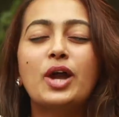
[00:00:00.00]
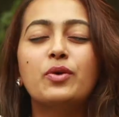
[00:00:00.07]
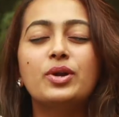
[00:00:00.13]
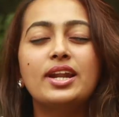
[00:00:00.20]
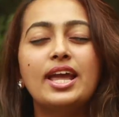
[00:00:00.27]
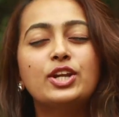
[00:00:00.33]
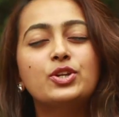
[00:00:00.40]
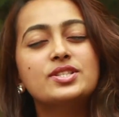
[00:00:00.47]
I
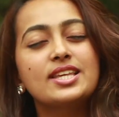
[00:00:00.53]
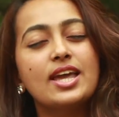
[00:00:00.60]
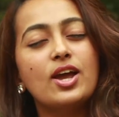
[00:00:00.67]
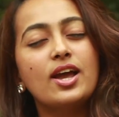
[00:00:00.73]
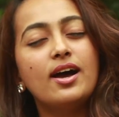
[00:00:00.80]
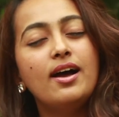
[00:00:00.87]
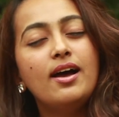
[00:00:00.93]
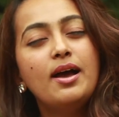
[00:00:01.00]
would like to
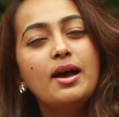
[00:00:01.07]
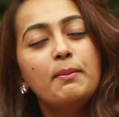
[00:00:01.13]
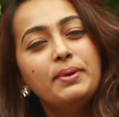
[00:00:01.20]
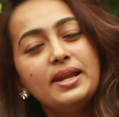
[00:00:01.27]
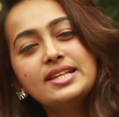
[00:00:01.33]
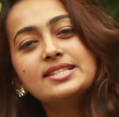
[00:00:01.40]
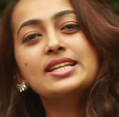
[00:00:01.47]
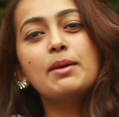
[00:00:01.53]
say,
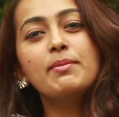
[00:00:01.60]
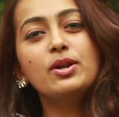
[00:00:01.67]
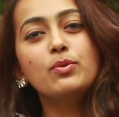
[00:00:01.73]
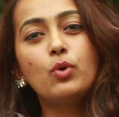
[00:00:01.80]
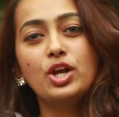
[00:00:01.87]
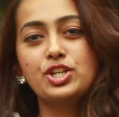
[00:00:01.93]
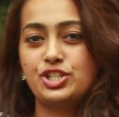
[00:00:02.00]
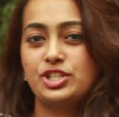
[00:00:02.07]
please come
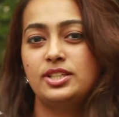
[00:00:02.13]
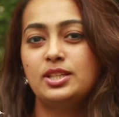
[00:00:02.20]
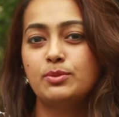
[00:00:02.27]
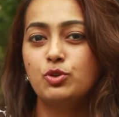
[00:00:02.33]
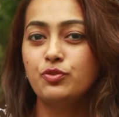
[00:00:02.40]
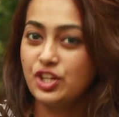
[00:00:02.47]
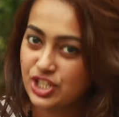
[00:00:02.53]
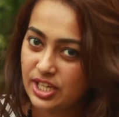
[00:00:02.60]
and watch the
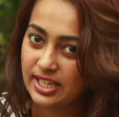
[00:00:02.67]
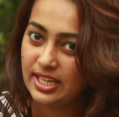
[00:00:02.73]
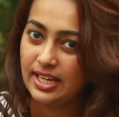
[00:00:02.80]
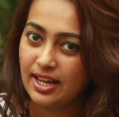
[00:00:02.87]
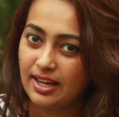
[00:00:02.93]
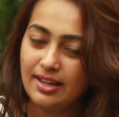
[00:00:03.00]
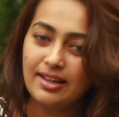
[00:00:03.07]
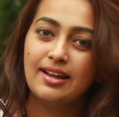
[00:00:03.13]
movie
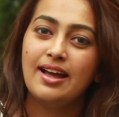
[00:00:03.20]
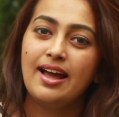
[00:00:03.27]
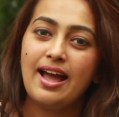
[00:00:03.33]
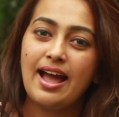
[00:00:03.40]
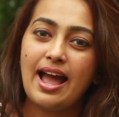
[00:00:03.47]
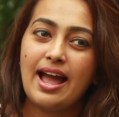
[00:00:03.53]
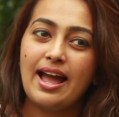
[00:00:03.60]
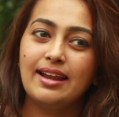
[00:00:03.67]
Shakila
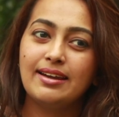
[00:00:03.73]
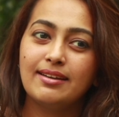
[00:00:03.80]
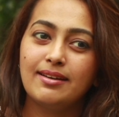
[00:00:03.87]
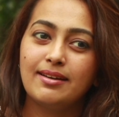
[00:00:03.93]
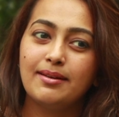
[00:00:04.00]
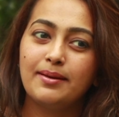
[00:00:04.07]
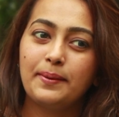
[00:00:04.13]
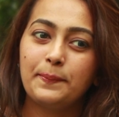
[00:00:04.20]
and
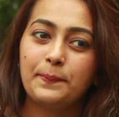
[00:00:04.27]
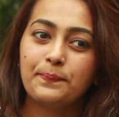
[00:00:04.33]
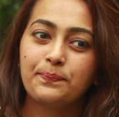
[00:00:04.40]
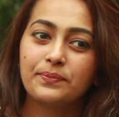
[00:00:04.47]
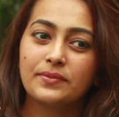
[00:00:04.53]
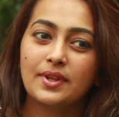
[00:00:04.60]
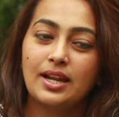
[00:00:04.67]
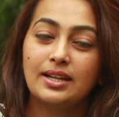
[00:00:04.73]
uh,
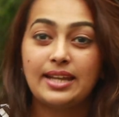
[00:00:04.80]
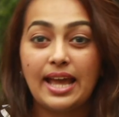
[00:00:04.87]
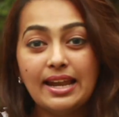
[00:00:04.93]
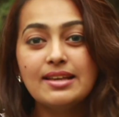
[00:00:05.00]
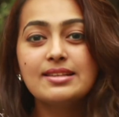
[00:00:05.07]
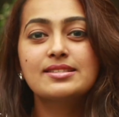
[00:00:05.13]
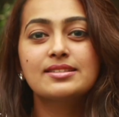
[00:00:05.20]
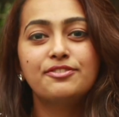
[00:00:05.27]

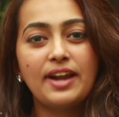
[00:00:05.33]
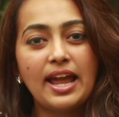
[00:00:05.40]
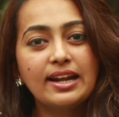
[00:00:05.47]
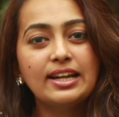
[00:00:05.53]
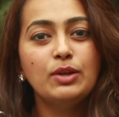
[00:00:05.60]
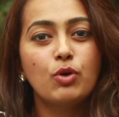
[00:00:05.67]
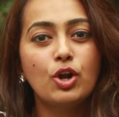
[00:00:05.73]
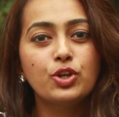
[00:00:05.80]
tell us
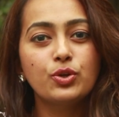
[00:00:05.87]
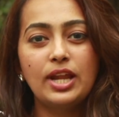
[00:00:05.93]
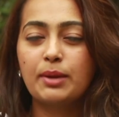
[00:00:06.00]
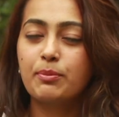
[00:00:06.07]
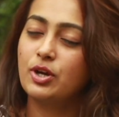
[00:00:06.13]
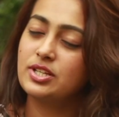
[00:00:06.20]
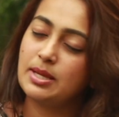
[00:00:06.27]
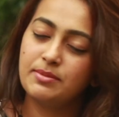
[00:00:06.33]
frankly what you
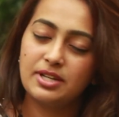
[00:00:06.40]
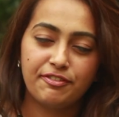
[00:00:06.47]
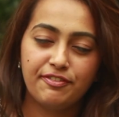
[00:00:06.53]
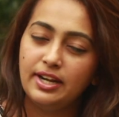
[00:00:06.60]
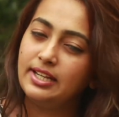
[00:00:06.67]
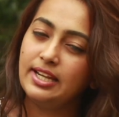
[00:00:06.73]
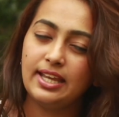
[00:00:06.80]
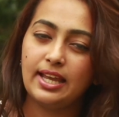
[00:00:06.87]
like because I'm
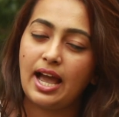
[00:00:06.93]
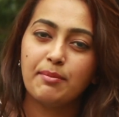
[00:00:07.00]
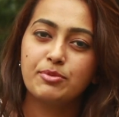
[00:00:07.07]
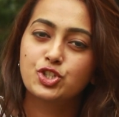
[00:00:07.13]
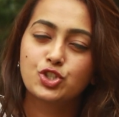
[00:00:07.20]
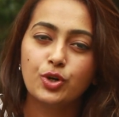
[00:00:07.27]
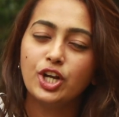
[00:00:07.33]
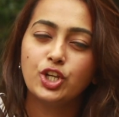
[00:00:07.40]
definitely, I'm
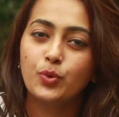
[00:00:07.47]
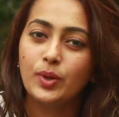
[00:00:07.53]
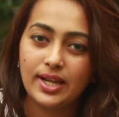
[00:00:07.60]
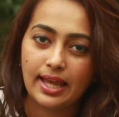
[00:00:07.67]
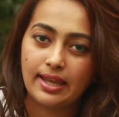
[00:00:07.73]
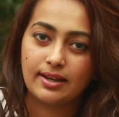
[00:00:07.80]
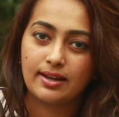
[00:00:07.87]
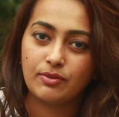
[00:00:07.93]
sure you will
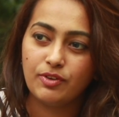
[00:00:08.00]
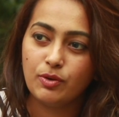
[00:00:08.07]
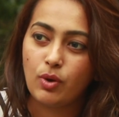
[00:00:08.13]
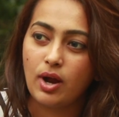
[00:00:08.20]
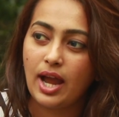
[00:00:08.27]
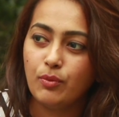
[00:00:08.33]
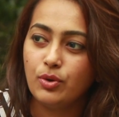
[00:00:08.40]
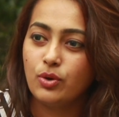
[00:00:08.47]
like. We,
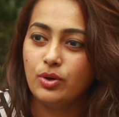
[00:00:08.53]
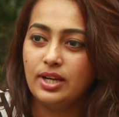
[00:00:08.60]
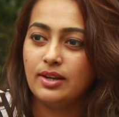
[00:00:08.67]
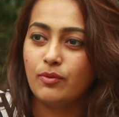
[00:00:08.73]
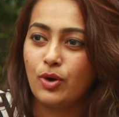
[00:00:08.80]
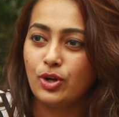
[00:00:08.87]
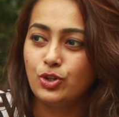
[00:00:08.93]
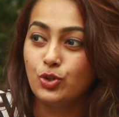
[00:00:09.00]
I would only
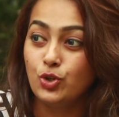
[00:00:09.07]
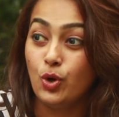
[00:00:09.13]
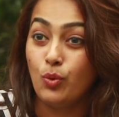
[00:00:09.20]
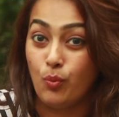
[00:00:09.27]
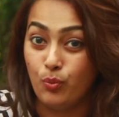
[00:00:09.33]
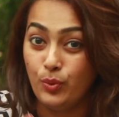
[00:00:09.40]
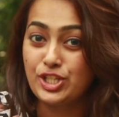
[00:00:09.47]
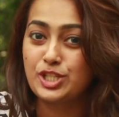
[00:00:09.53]
want to know
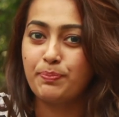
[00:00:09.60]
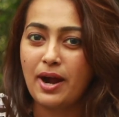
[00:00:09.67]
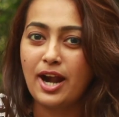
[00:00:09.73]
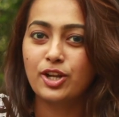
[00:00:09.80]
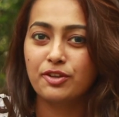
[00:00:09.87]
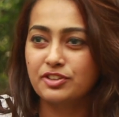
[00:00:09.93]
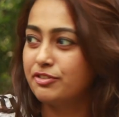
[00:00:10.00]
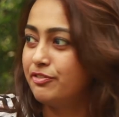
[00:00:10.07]
which
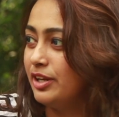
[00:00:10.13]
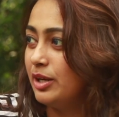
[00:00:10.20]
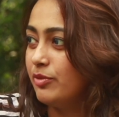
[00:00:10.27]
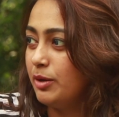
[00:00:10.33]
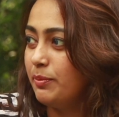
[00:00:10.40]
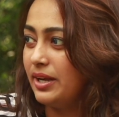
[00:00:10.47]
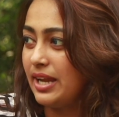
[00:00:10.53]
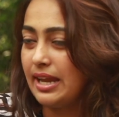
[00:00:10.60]
part of the film
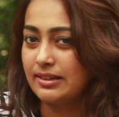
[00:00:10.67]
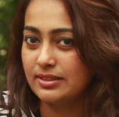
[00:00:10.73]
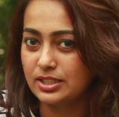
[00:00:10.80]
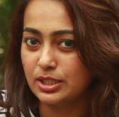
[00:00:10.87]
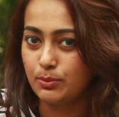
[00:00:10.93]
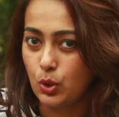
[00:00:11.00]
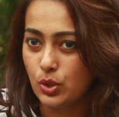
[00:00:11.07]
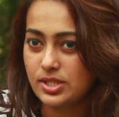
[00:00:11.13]
will be like
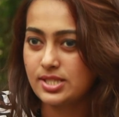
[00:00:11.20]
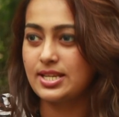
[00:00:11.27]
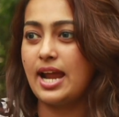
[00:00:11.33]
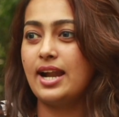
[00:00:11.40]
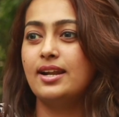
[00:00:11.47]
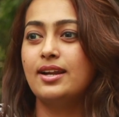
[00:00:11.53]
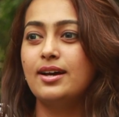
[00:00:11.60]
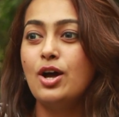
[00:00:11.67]
the most
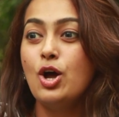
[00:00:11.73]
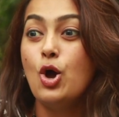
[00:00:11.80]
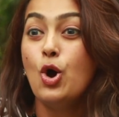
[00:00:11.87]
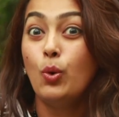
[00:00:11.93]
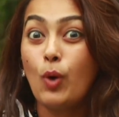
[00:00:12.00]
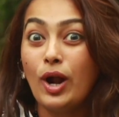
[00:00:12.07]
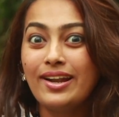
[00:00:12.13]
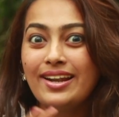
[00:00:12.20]
and uh,
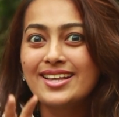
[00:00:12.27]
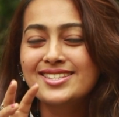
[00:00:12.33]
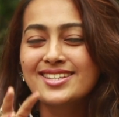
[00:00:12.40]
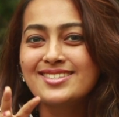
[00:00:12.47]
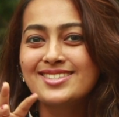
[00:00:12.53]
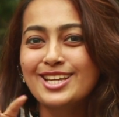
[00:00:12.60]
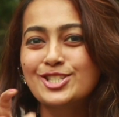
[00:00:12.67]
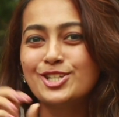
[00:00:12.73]
what
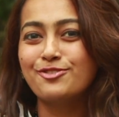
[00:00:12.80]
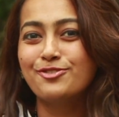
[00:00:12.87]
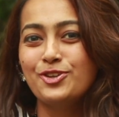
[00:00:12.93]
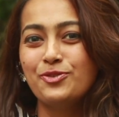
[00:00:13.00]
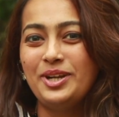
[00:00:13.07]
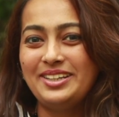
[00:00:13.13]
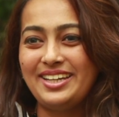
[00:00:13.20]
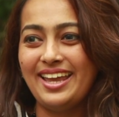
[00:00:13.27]
lessons each of
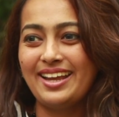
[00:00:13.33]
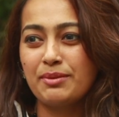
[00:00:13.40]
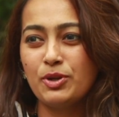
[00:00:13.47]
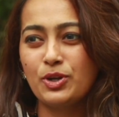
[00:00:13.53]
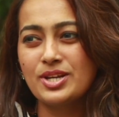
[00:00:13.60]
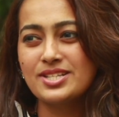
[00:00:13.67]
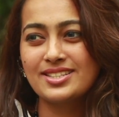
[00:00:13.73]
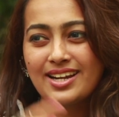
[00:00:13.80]
you will take
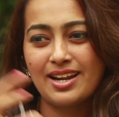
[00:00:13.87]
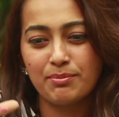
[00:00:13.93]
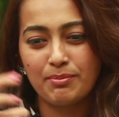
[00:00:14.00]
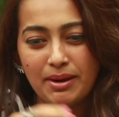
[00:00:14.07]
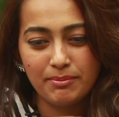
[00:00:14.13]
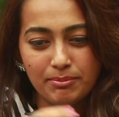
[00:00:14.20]
because there are